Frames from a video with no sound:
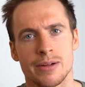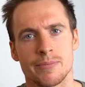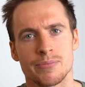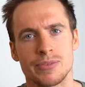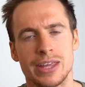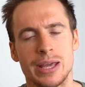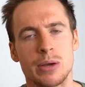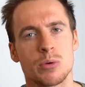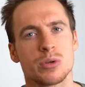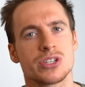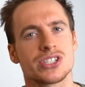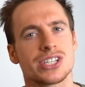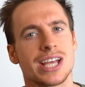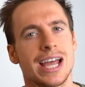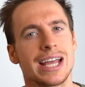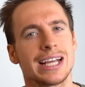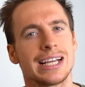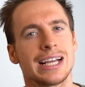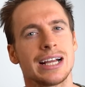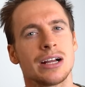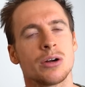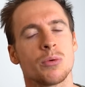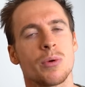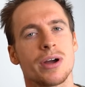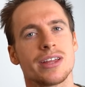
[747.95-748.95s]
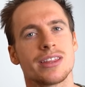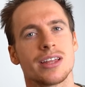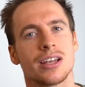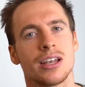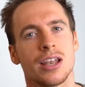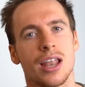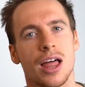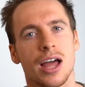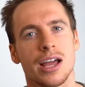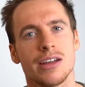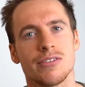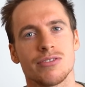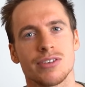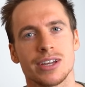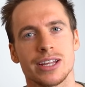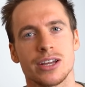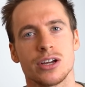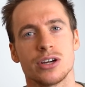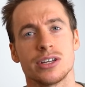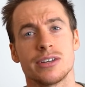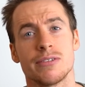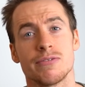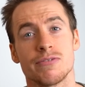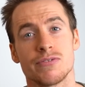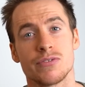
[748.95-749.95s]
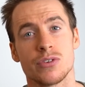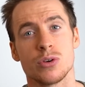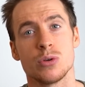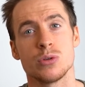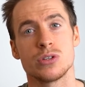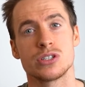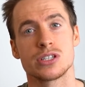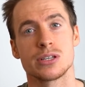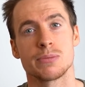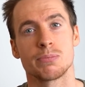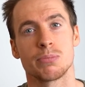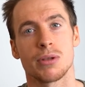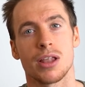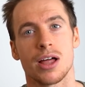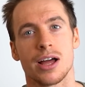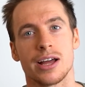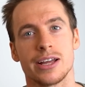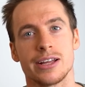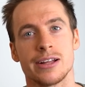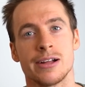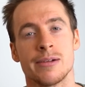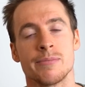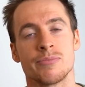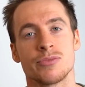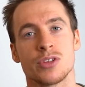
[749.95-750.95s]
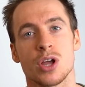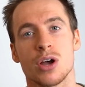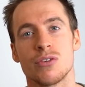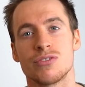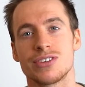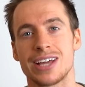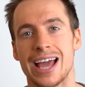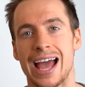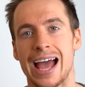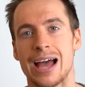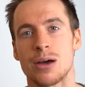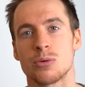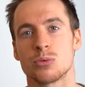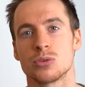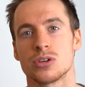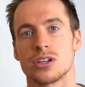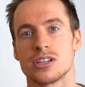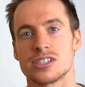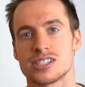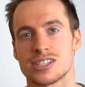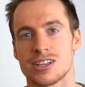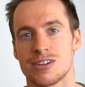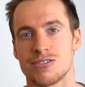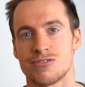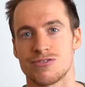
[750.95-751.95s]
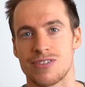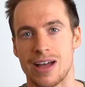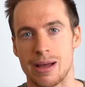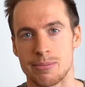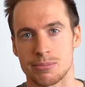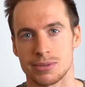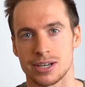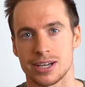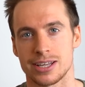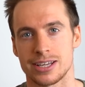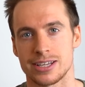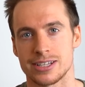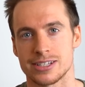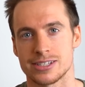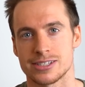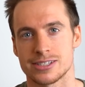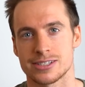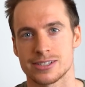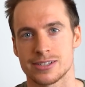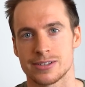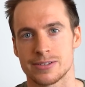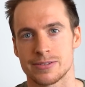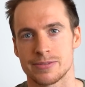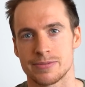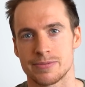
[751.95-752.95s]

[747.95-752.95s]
he was taking away the livelihood and food supply of countless families.